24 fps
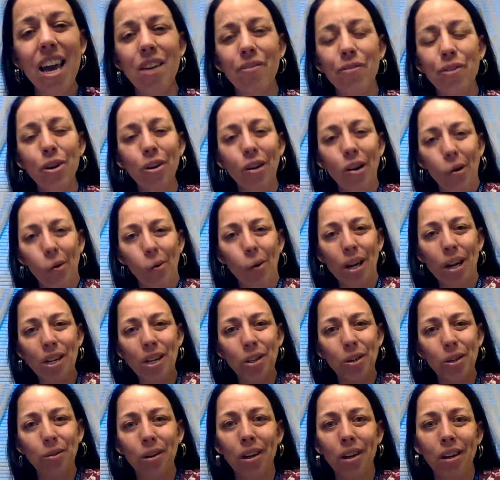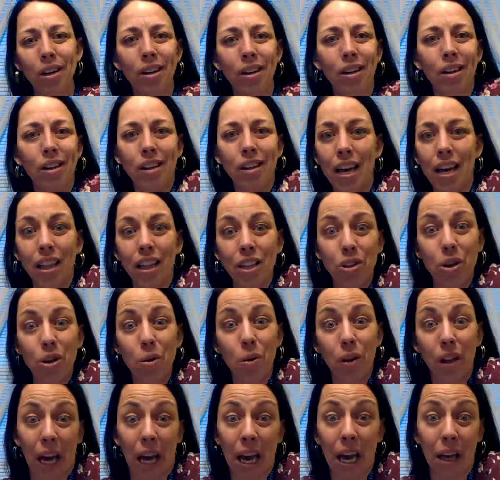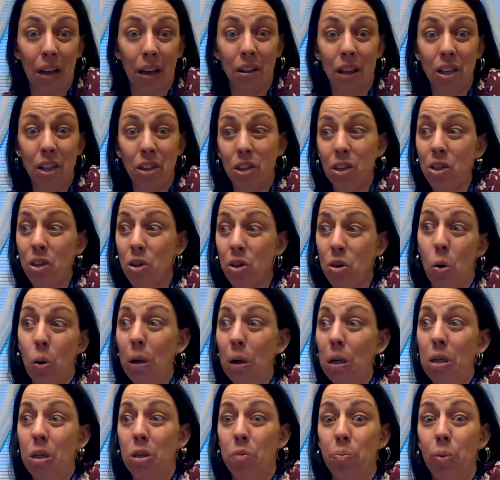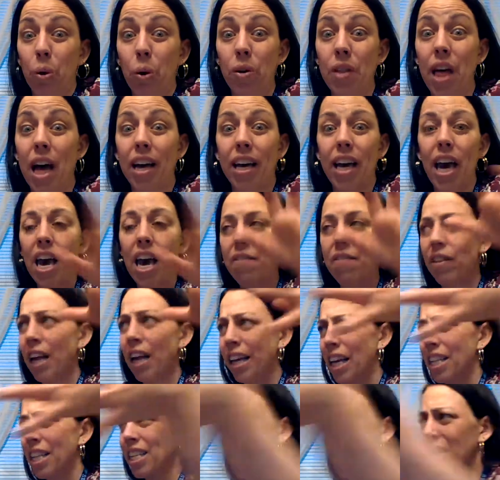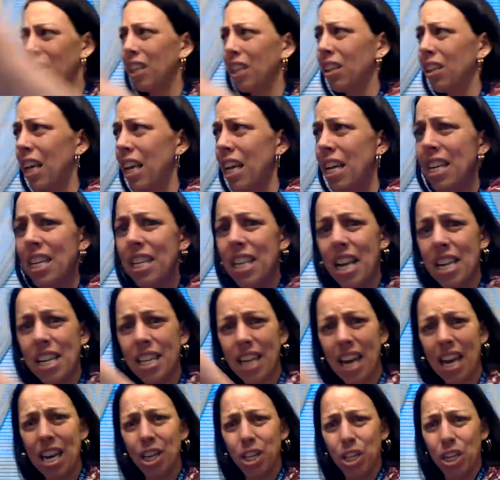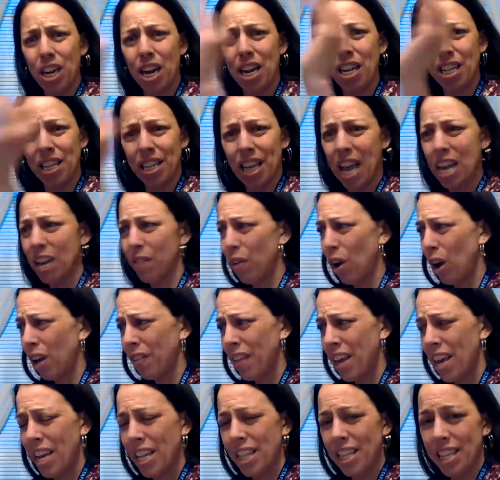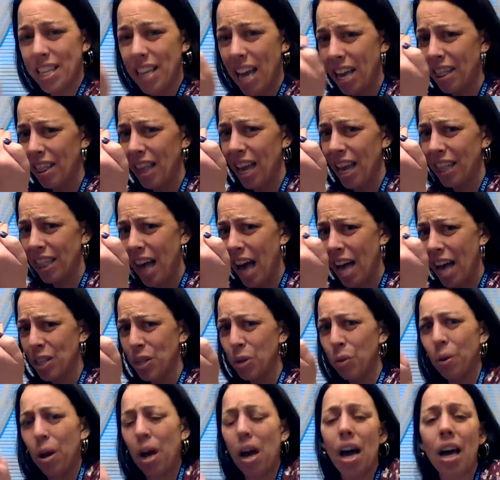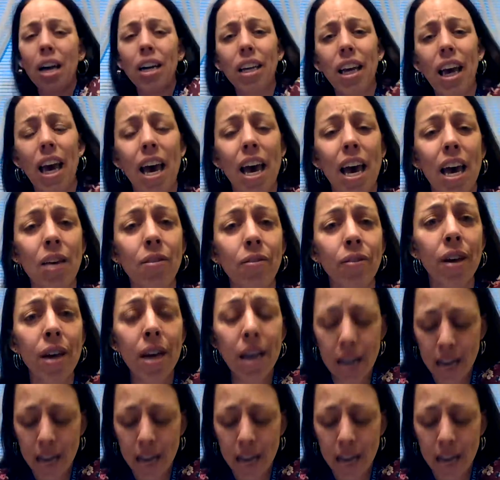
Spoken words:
If you're going to a, like, let's just go explore that cave. Like, it's a little indentation and it's kind of on the inside like that. So concave.